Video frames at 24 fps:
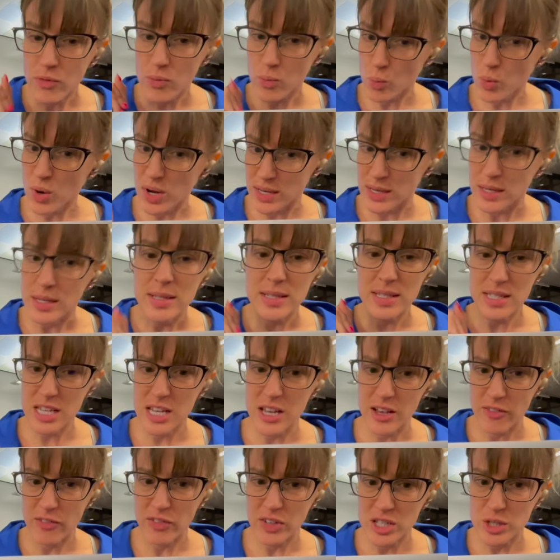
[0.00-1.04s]
one
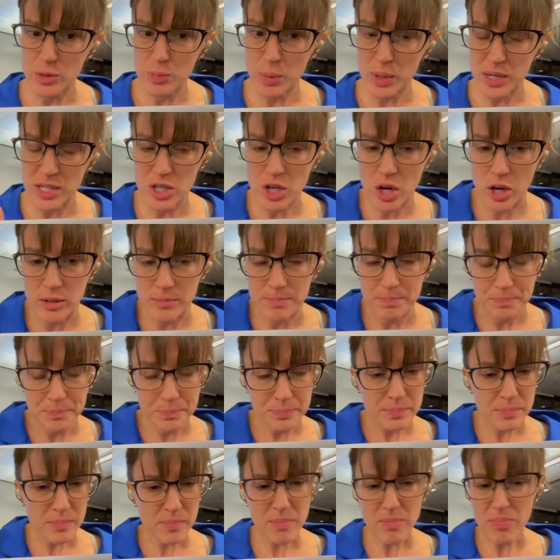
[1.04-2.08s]
CF Express card.
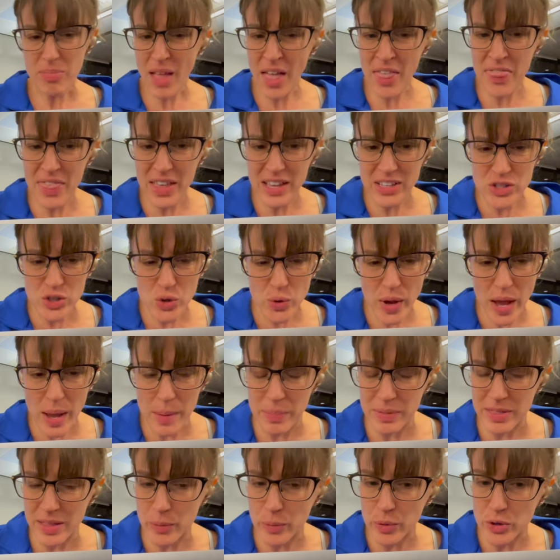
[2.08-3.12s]
And that's okay,
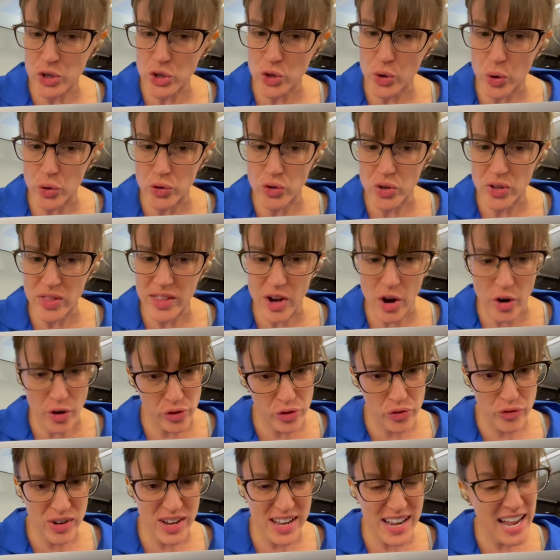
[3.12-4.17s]
but then when you go to the
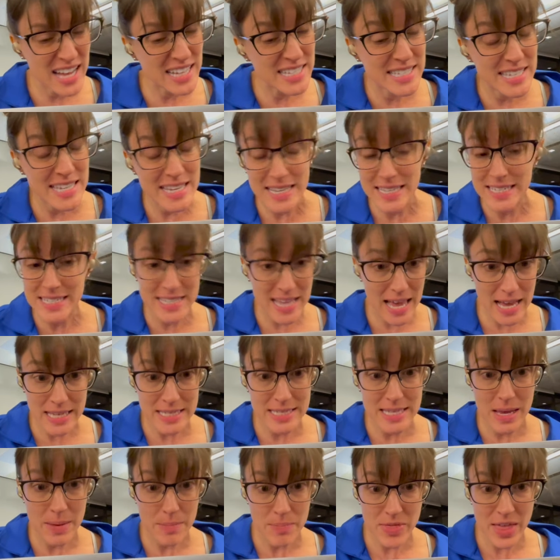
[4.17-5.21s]
R3, it has the exact
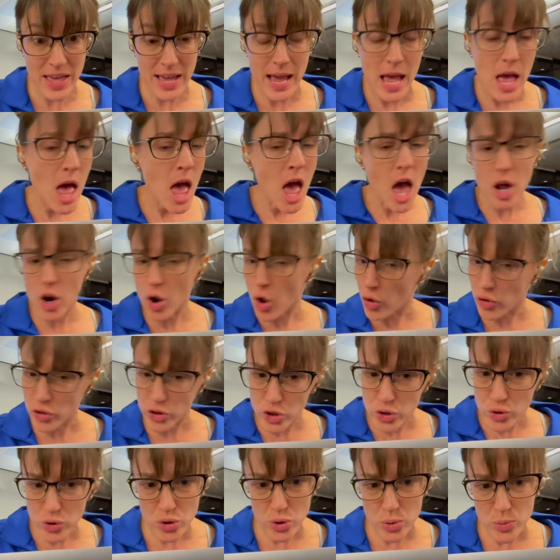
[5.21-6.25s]
same thing. And all
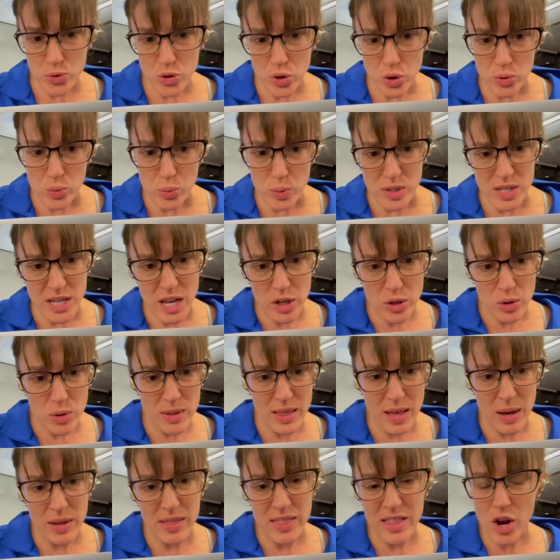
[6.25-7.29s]
YouTube trolls will tell you
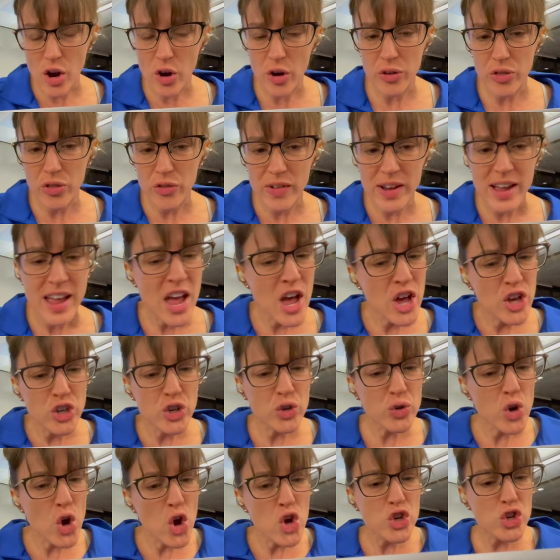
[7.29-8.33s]
that in the R3, you
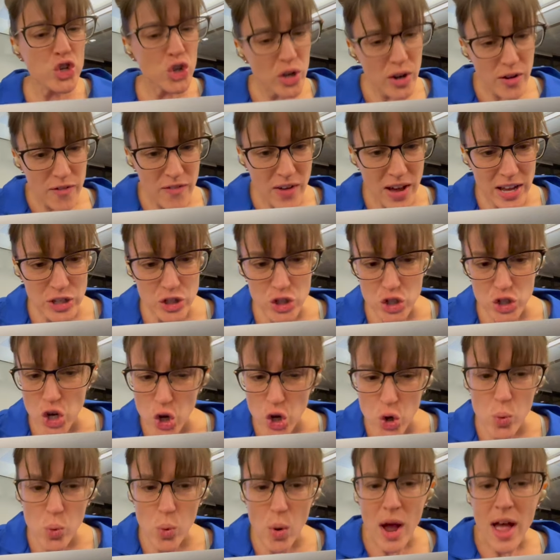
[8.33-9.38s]
should have had
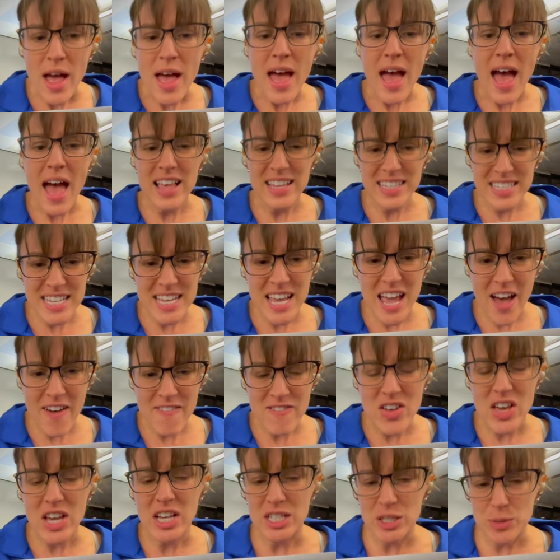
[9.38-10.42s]
two CF
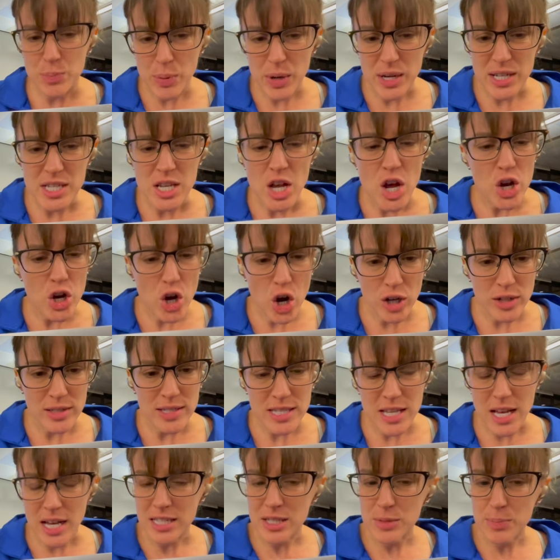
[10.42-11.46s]
Express card
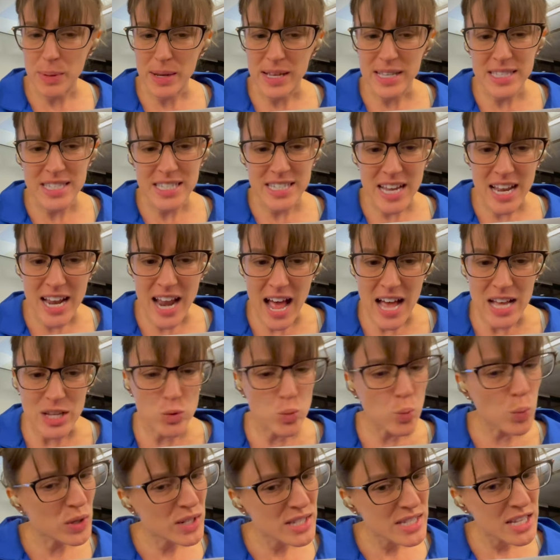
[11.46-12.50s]
slots, but instead it has
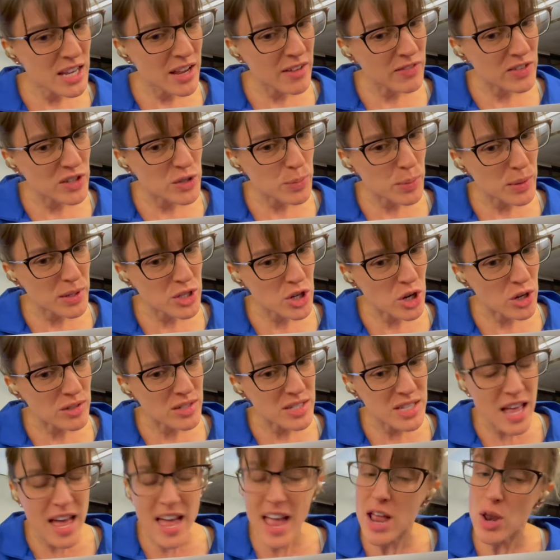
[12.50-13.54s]
one CF Express card
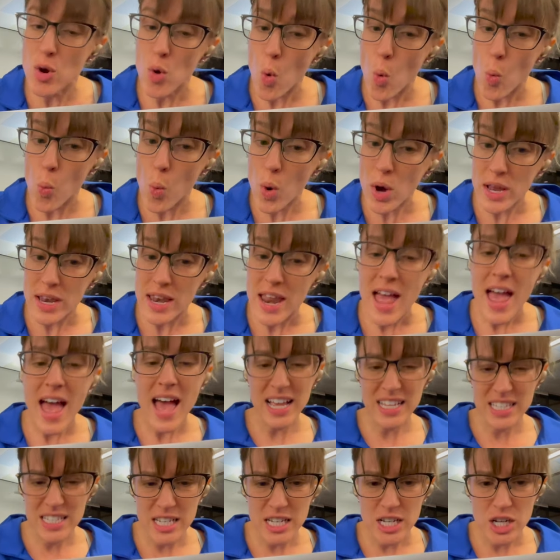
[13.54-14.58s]
slot and one
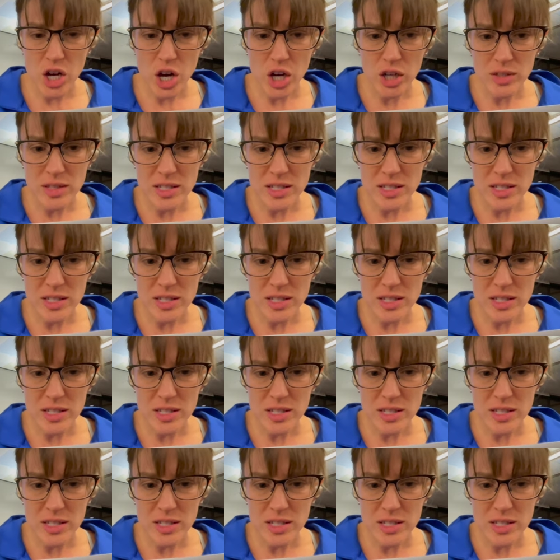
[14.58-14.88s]
SD card